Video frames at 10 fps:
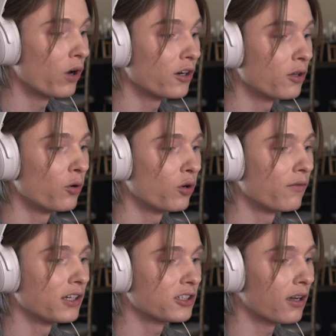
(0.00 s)
where your
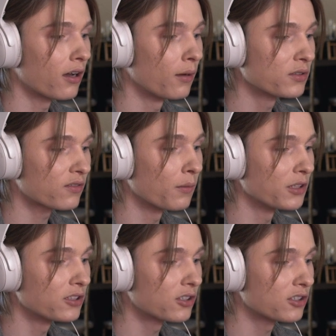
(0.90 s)
motivation comes from
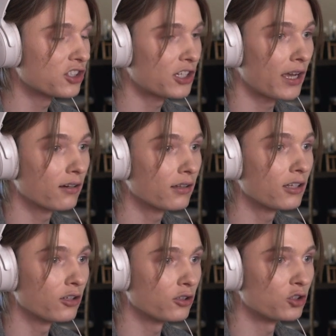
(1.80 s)
is just
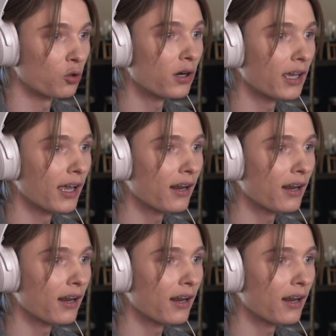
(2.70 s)
channeling your joy.